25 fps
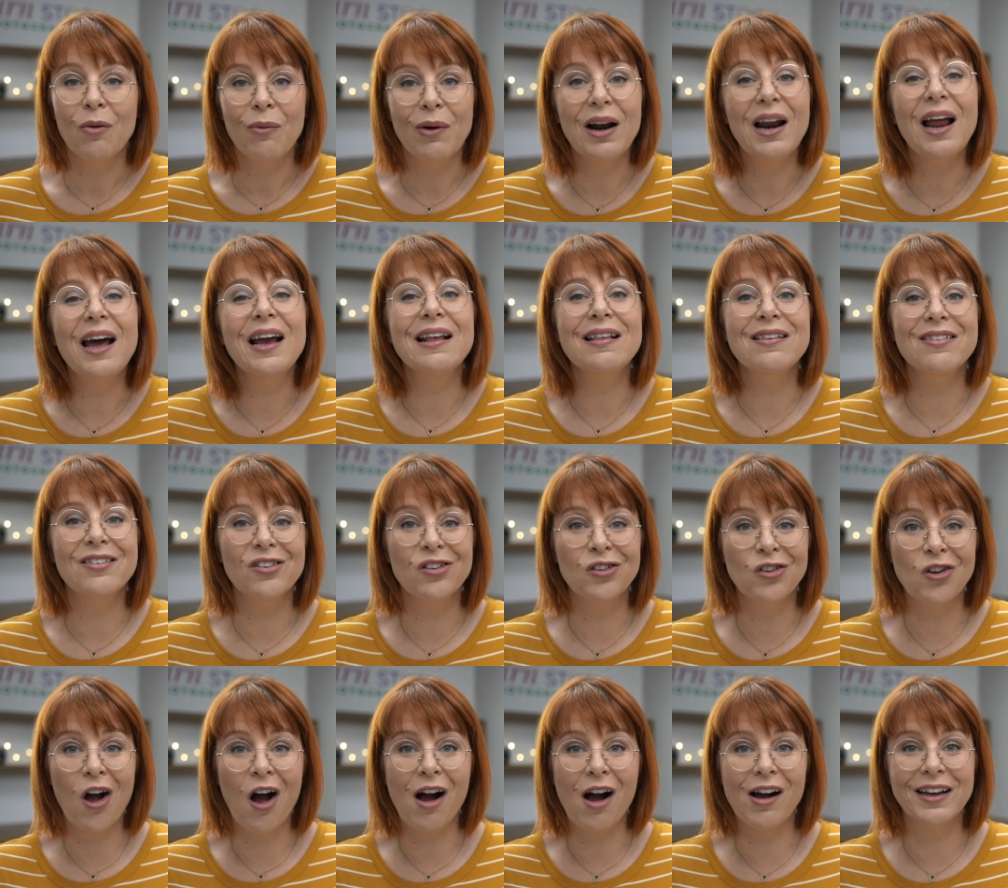Well, in
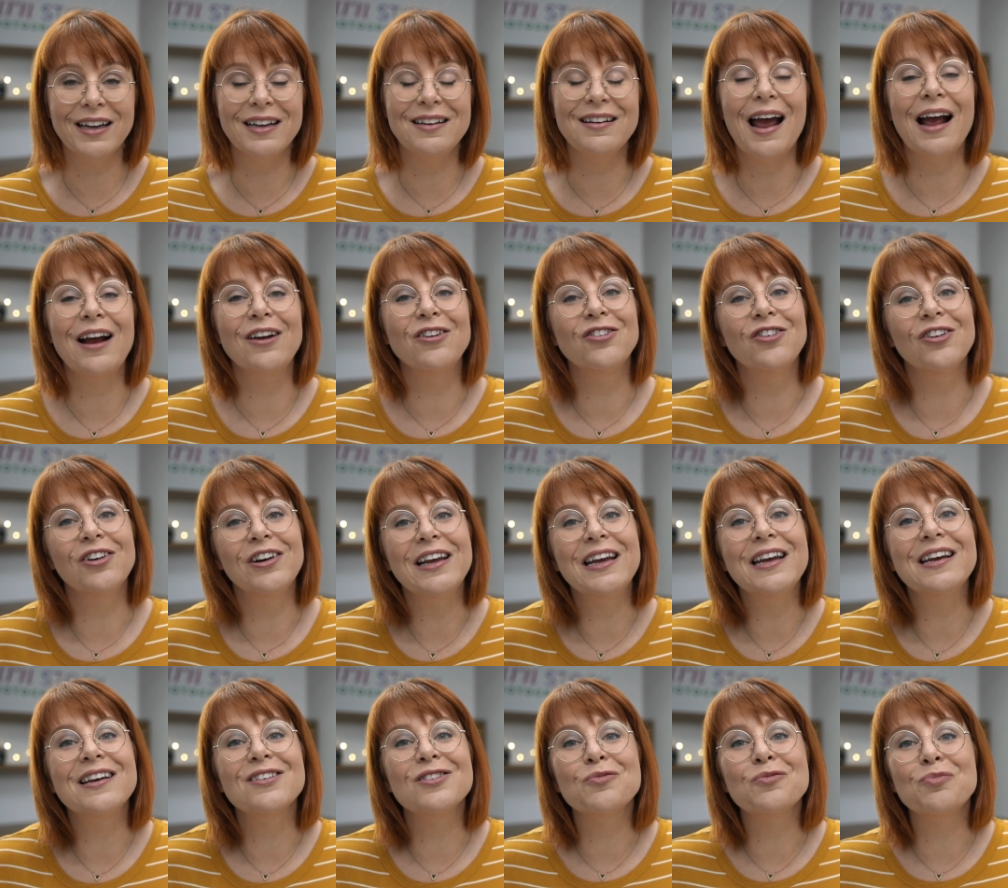stock, it
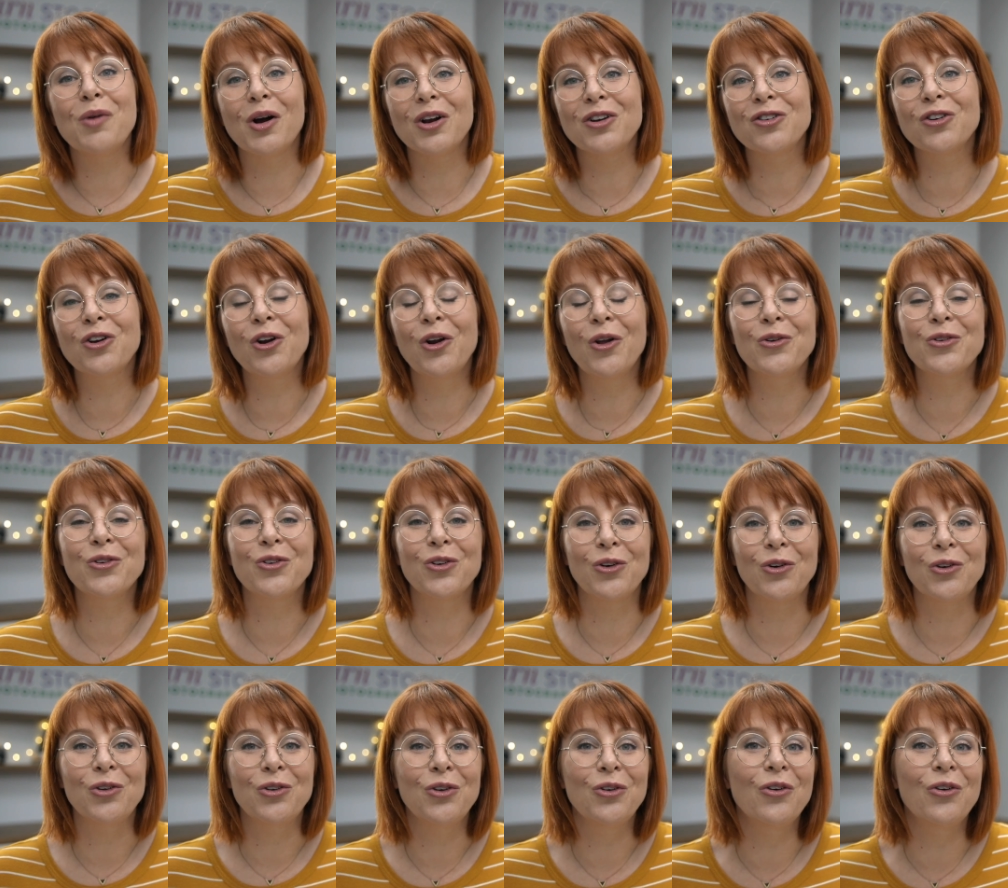actually is much
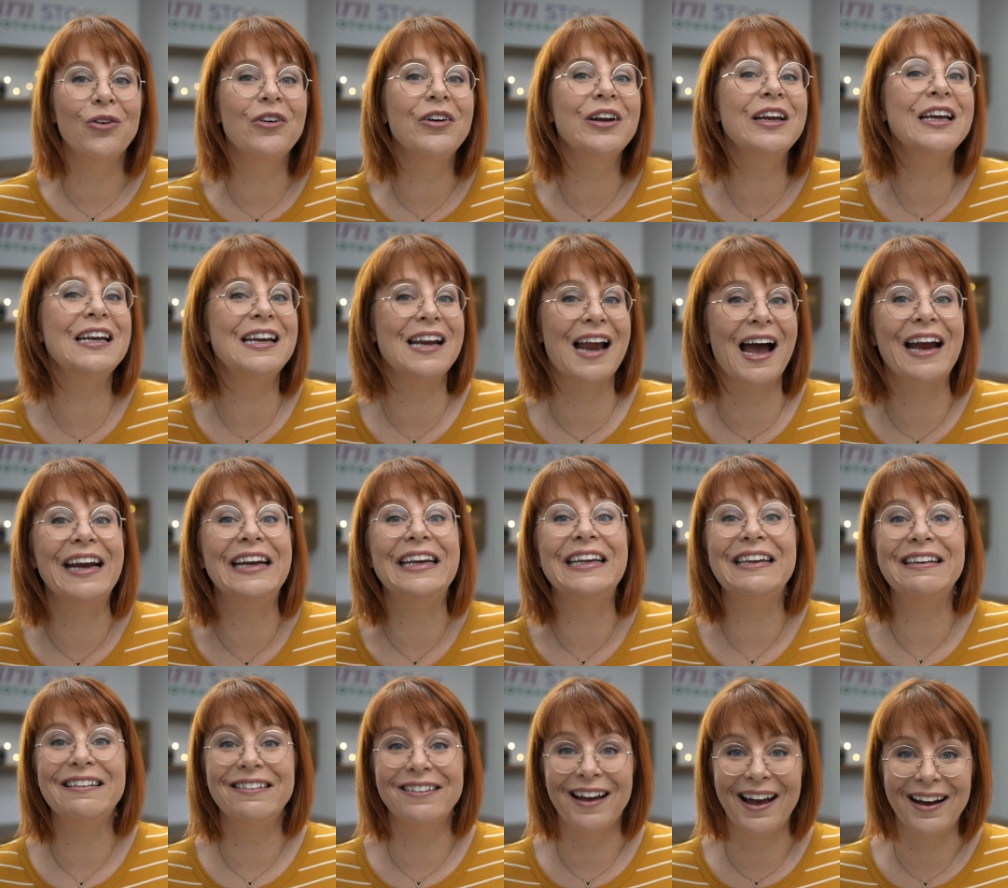closer to a
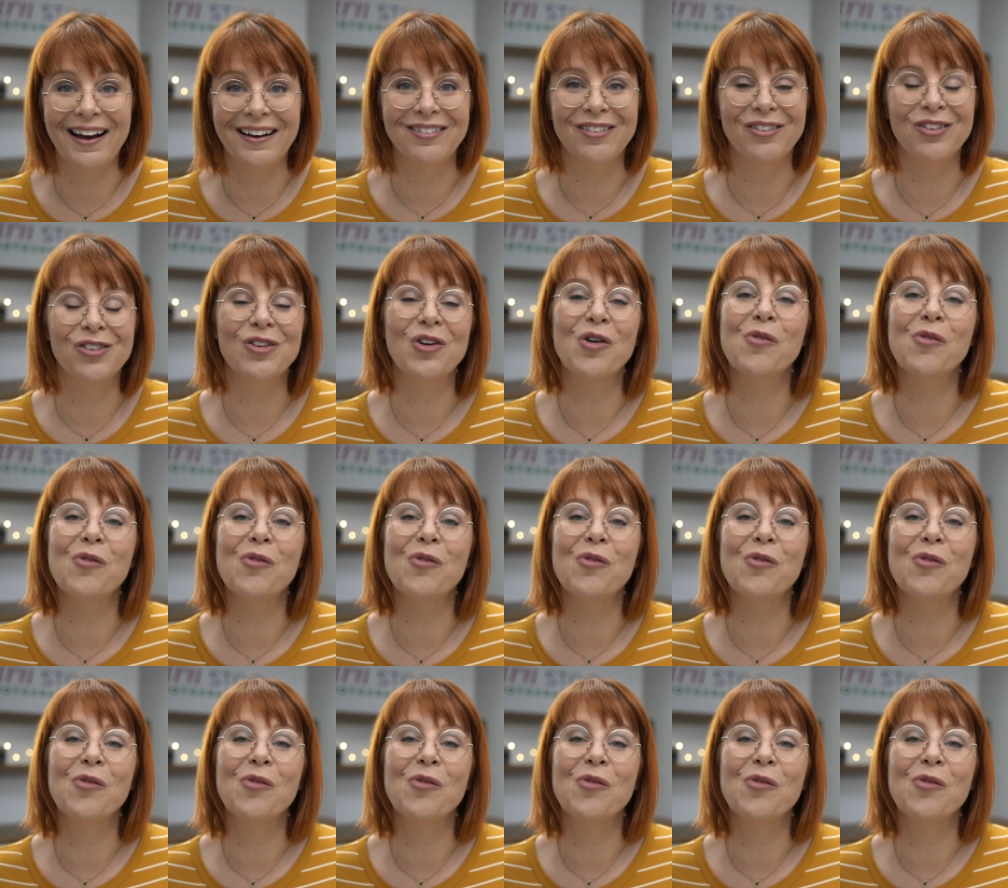90-10.